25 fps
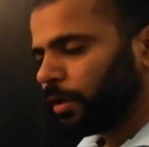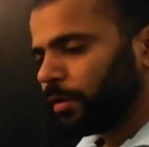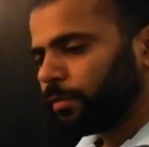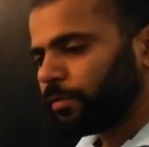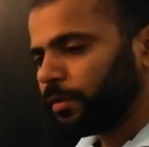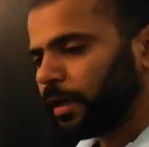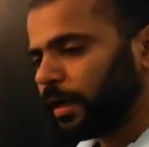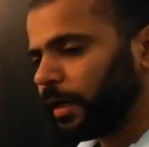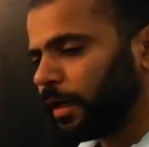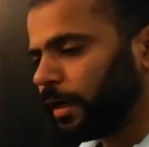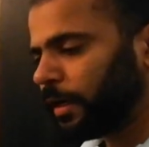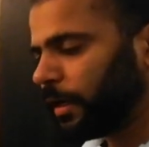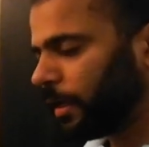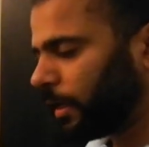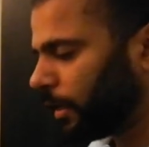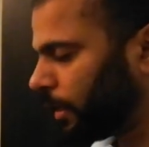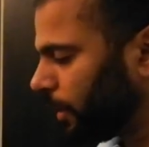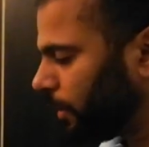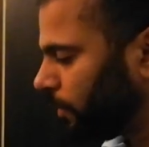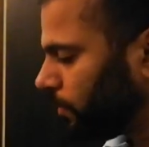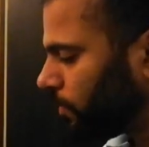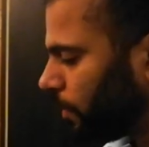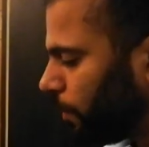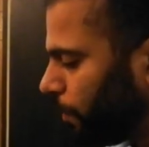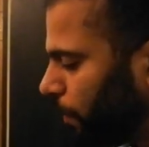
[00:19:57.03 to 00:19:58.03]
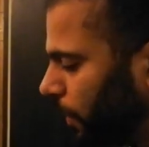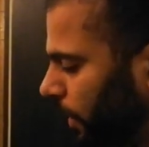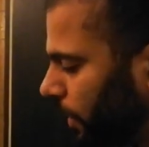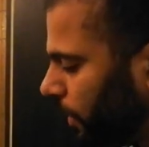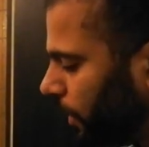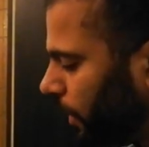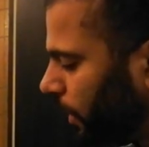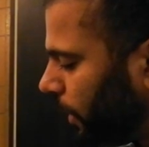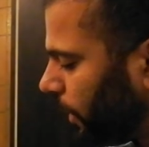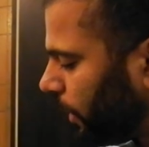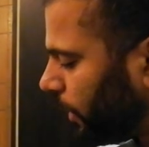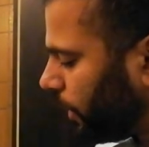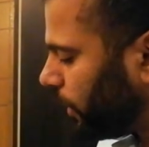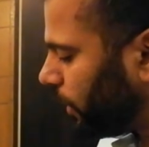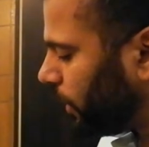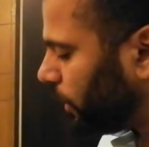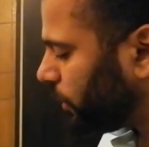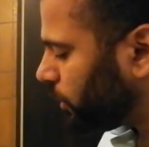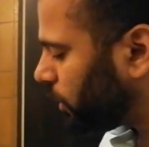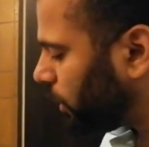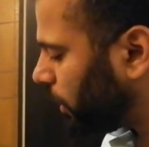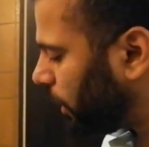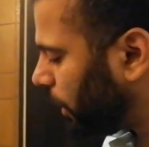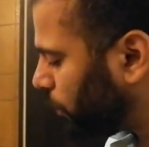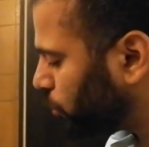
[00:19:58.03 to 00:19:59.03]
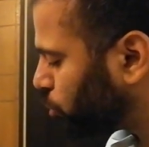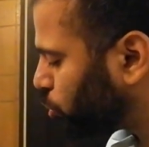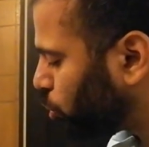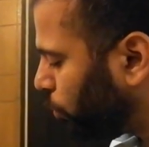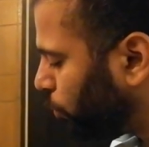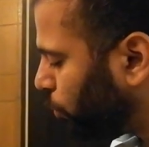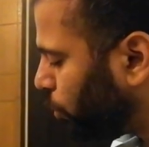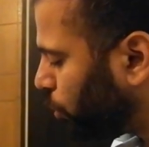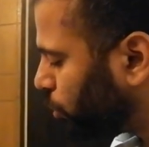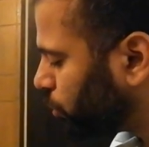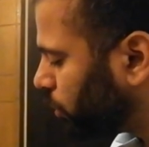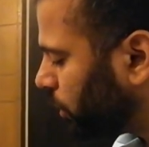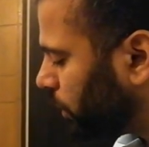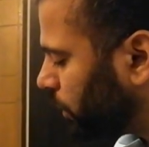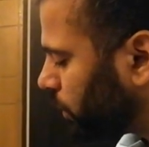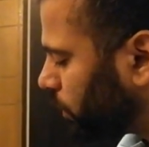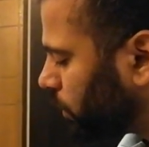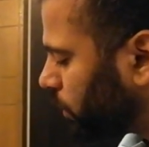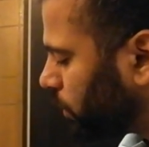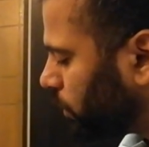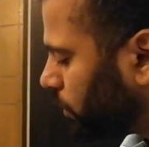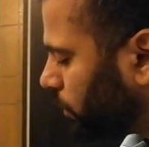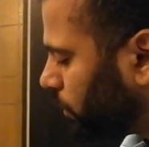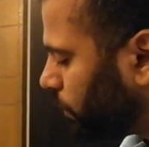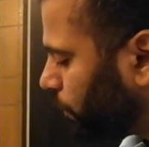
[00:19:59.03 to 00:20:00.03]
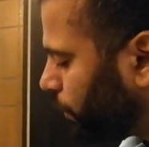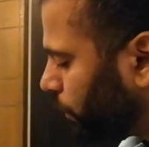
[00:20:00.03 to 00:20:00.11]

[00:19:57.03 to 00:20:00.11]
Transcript: they decrease the platelet aggregation and thrombosis,